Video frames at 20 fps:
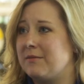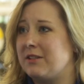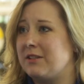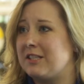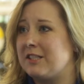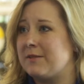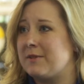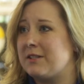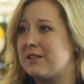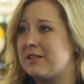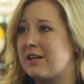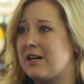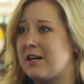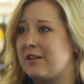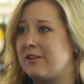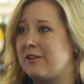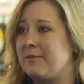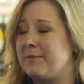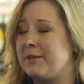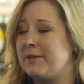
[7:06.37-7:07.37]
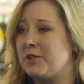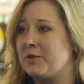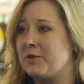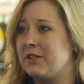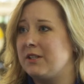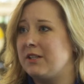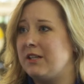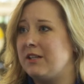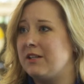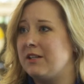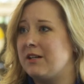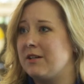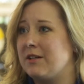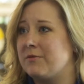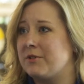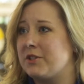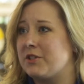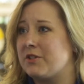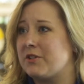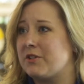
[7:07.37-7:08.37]
Elizabeth Scott Elementary in
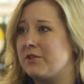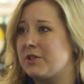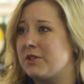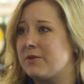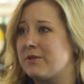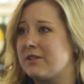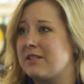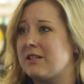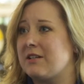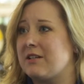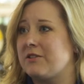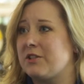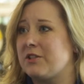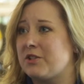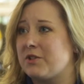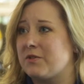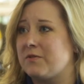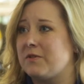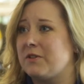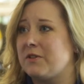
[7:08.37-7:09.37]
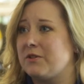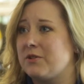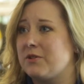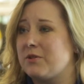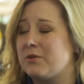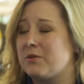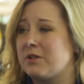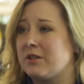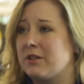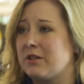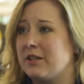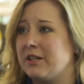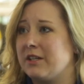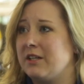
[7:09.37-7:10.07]
Enon, which is close to our South Chesterfield store,